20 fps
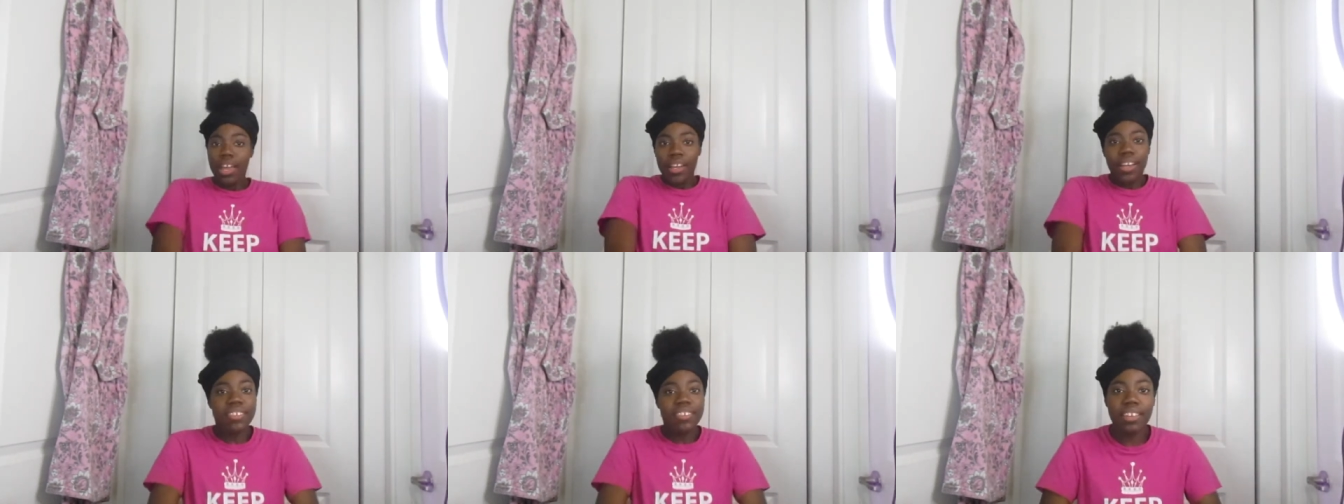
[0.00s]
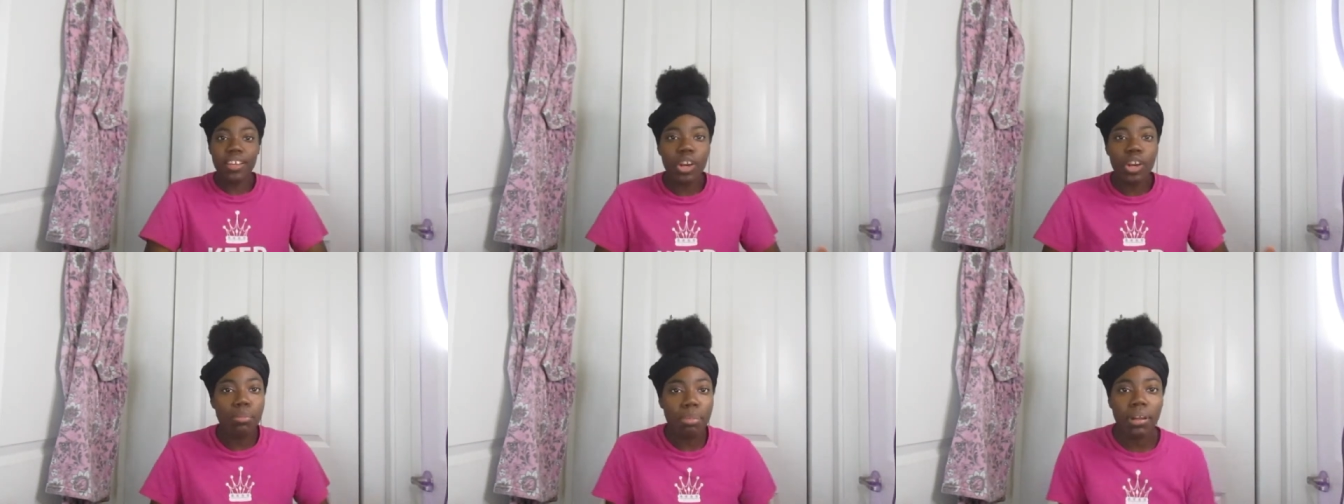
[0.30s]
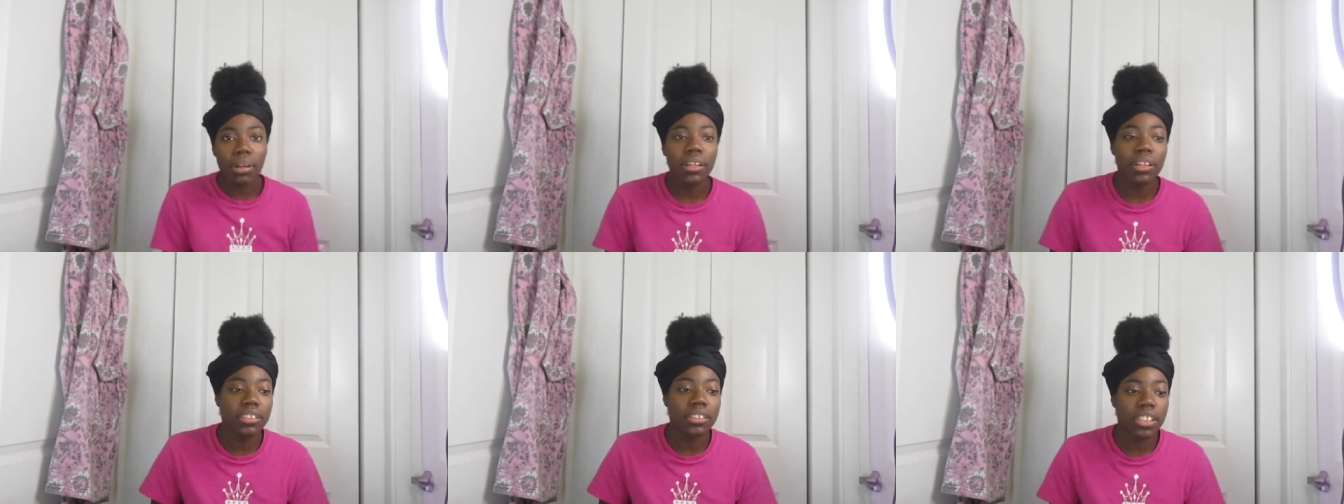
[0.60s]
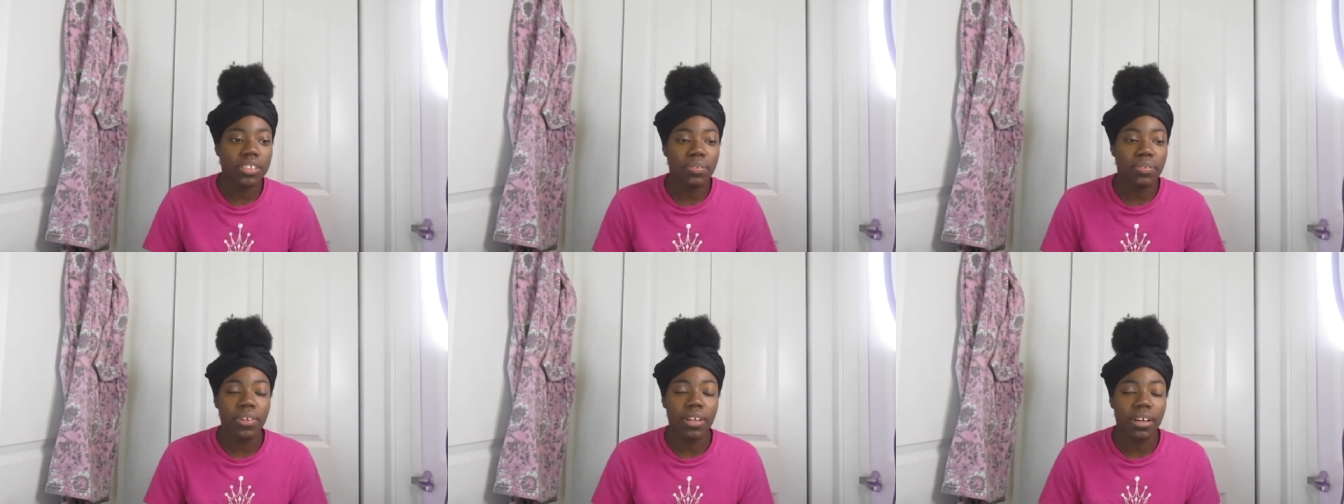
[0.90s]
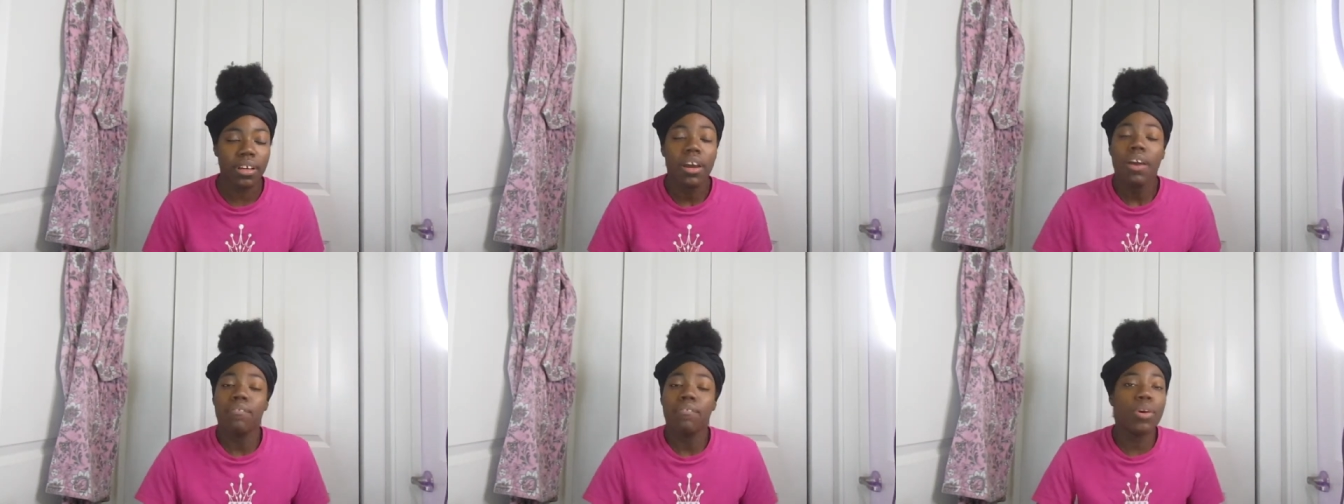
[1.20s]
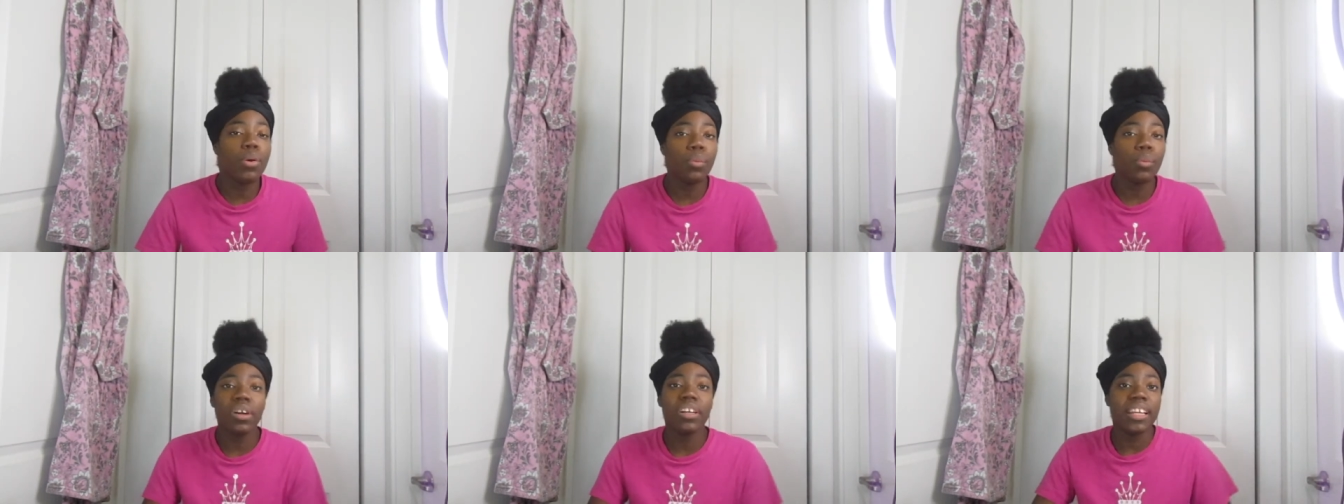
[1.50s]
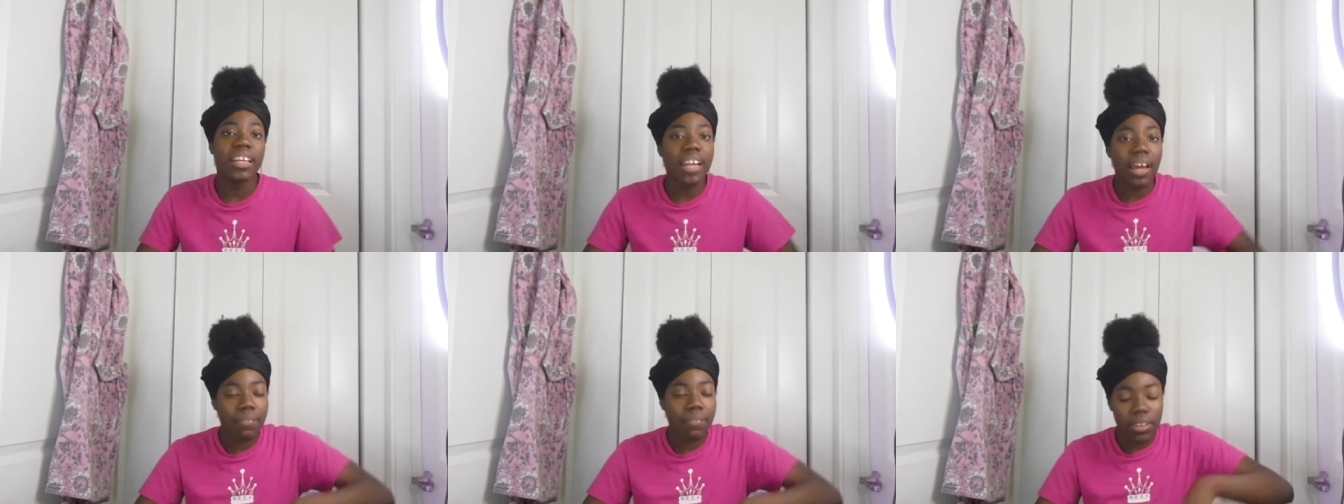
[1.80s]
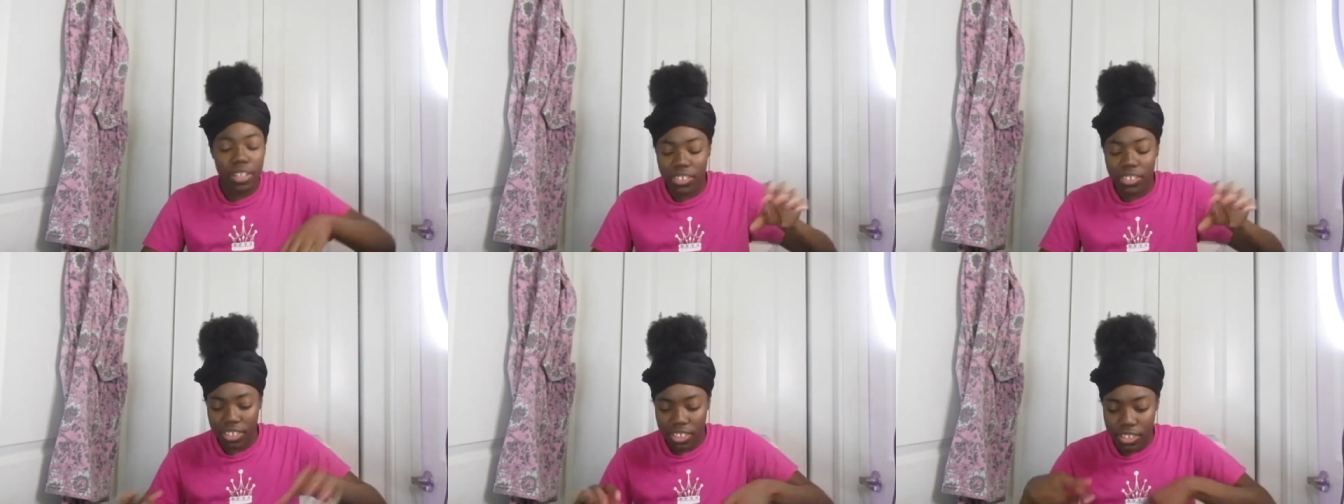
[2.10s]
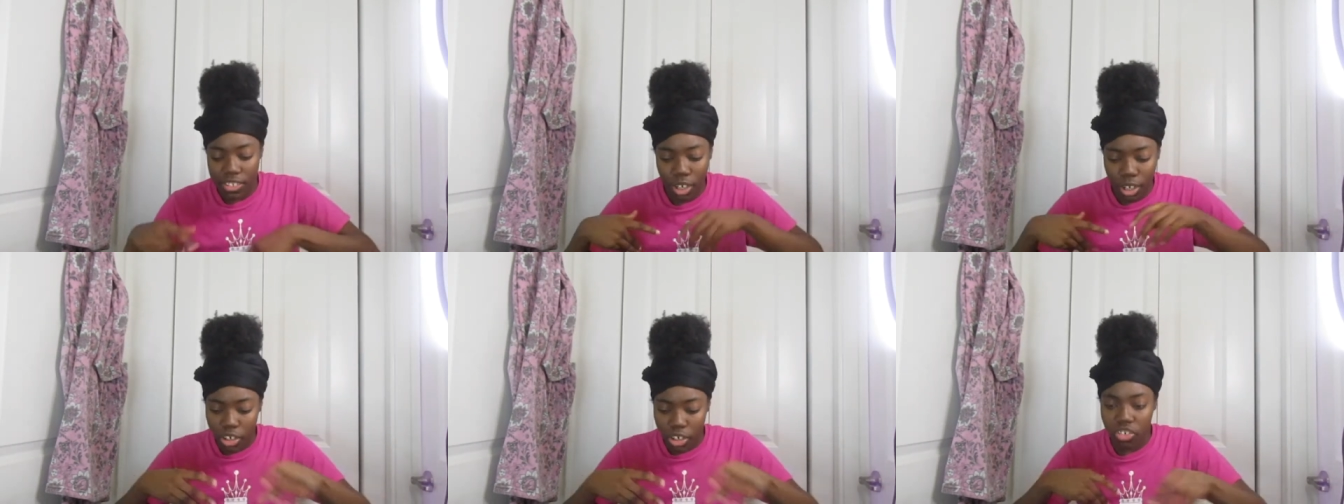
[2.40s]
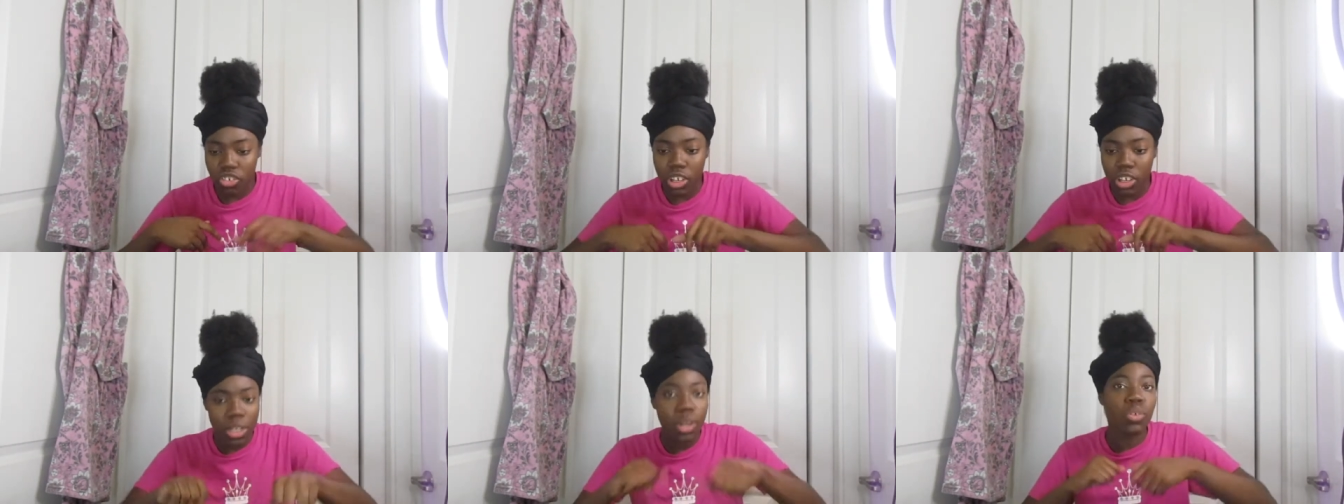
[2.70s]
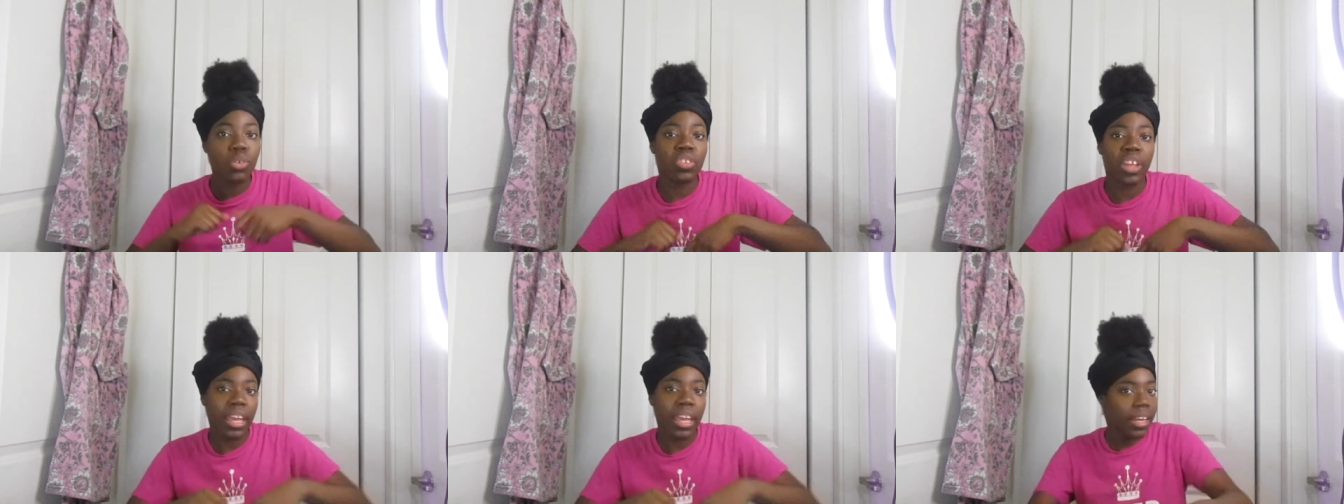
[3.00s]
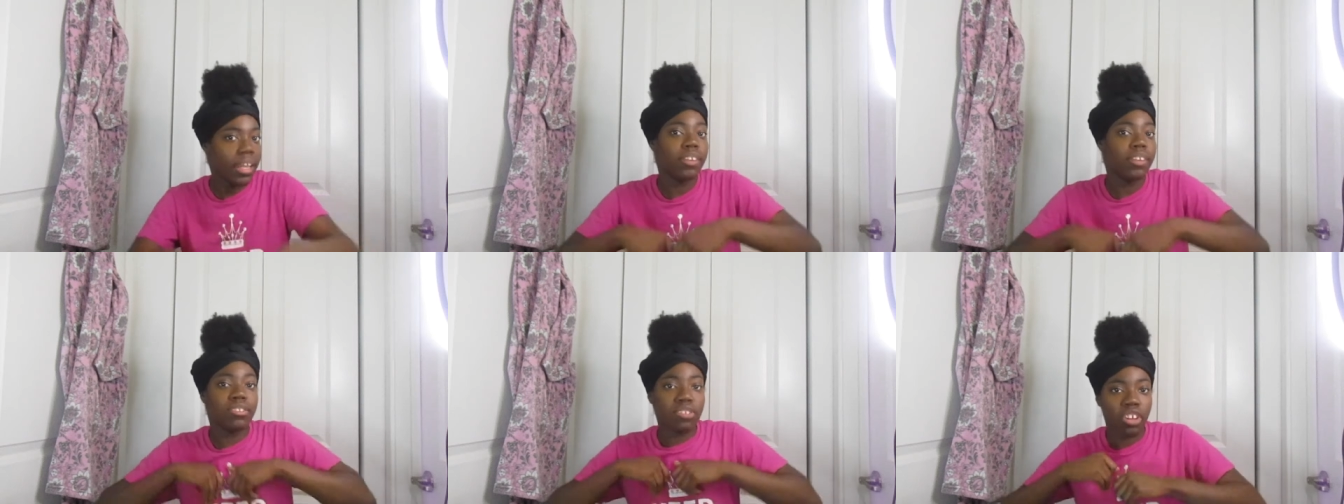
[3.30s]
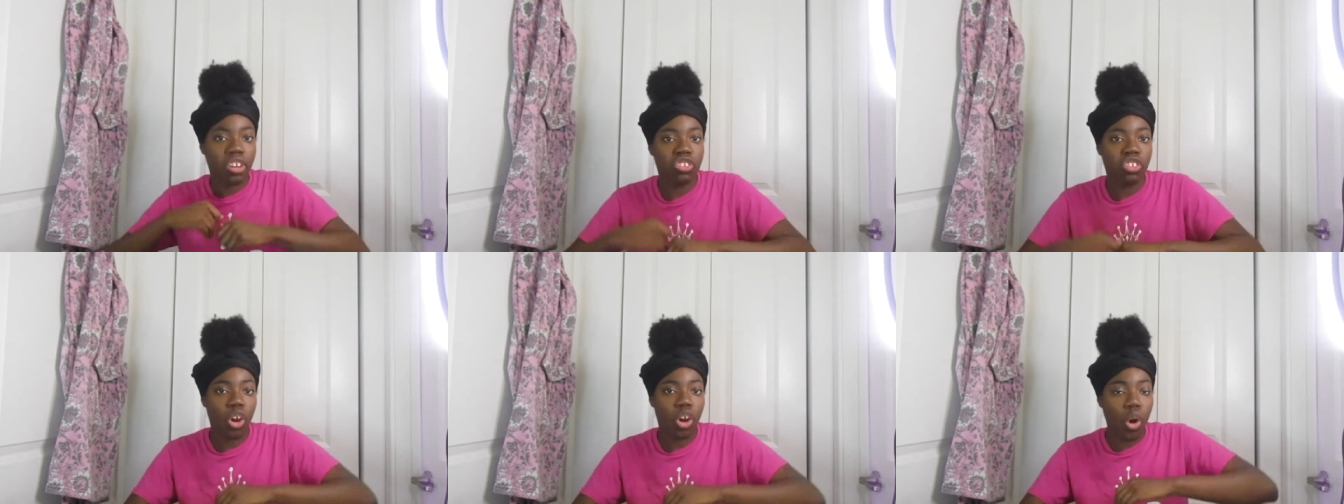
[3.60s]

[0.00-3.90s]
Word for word: Cause ain't no burglar just gonna, for one, they're not to just search, close it, and then search,